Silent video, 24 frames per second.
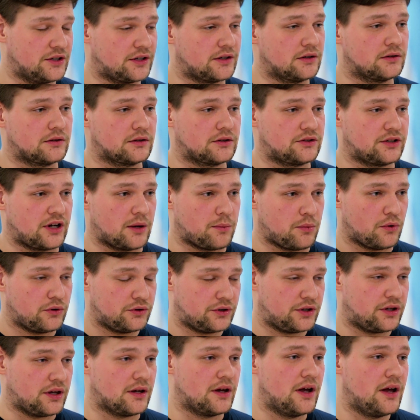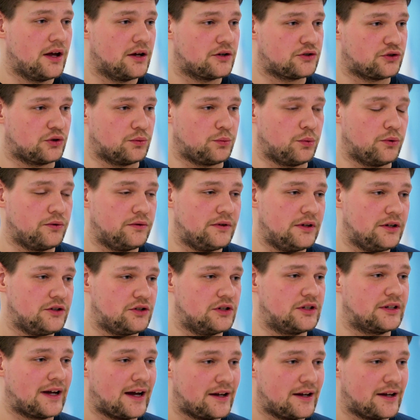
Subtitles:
development cycle so we can increase the